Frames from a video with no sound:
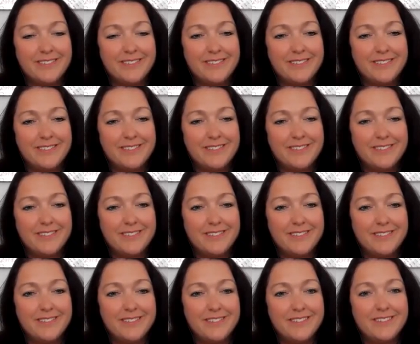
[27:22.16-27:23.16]

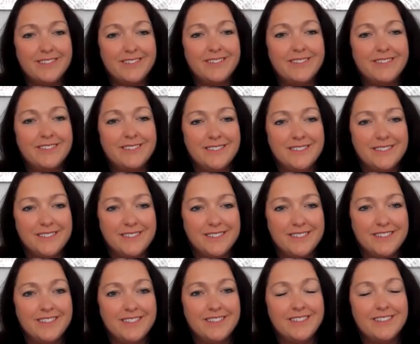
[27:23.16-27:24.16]

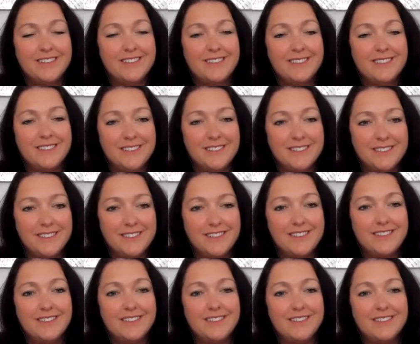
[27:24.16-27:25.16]

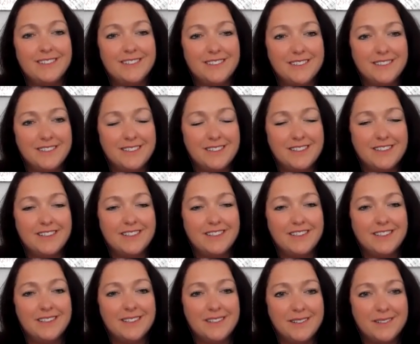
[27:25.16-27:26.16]

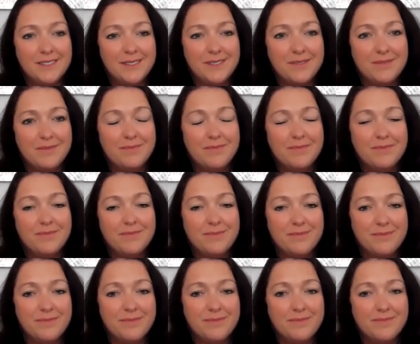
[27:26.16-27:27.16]

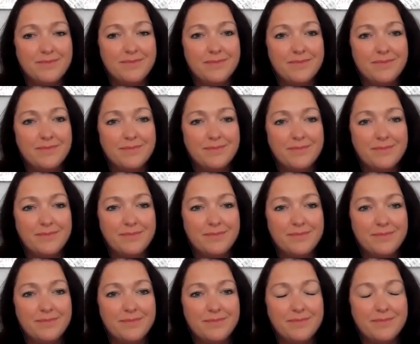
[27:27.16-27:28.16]

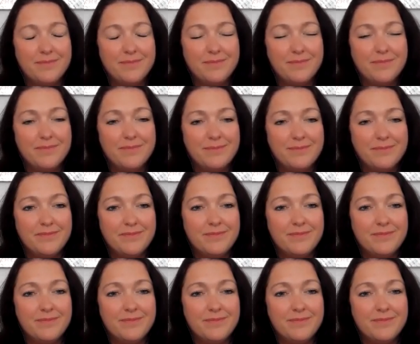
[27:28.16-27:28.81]
[no speech]